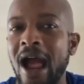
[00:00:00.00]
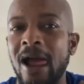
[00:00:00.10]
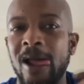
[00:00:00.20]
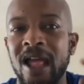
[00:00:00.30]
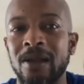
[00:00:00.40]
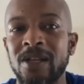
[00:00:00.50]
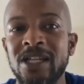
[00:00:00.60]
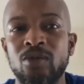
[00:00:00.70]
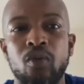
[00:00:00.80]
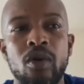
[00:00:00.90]
at
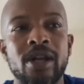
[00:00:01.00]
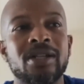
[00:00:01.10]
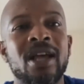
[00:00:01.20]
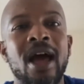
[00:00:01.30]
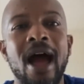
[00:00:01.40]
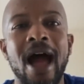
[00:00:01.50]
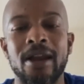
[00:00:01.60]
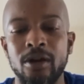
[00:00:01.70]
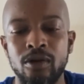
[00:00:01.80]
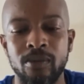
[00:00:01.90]
least once, I
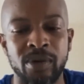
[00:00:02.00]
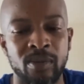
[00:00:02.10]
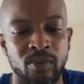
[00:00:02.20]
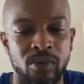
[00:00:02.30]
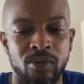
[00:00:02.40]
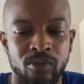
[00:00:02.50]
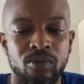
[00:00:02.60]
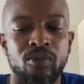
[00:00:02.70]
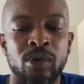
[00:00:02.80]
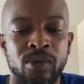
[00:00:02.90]
knew that people
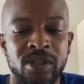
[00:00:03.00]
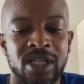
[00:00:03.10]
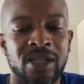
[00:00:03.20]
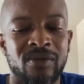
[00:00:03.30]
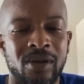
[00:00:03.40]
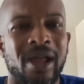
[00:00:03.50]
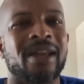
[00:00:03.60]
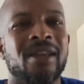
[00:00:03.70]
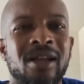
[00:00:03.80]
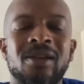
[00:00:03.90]
would receive it.
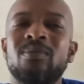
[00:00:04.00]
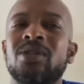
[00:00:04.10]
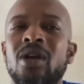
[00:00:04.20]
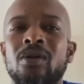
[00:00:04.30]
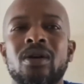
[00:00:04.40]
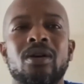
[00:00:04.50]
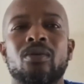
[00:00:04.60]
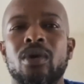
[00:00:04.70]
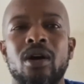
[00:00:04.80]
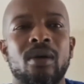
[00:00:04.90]
Like, yeah, let me show love to
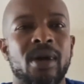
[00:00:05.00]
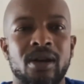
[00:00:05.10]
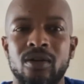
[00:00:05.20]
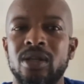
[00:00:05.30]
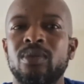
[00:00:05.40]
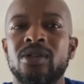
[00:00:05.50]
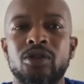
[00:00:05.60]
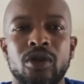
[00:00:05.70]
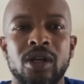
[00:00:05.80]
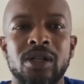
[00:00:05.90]
Rob. I know he's been
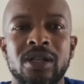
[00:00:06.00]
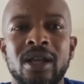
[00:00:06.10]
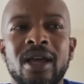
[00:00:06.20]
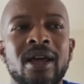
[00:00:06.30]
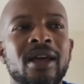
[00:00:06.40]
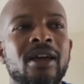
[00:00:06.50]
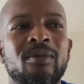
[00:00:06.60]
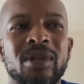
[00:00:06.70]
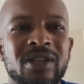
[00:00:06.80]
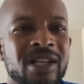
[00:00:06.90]
struggling.
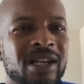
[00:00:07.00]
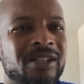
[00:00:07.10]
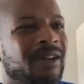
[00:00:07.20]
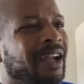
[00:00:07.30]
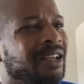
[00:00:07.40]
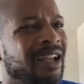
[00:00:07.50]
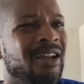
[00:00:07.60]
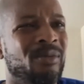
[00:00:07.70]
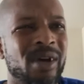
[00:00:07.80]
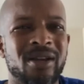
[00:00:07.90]
But then it's like,
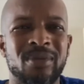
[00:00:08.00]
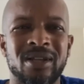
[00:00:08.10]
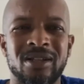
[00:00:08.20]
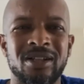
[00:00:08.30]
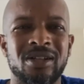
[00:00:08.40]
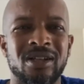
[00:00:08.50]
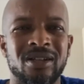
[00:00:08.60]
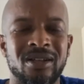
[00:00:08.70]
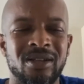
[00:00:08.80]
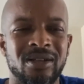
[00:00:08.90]
damn, wait a minute, this shit
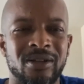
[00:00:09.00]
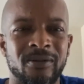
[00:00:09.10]
good.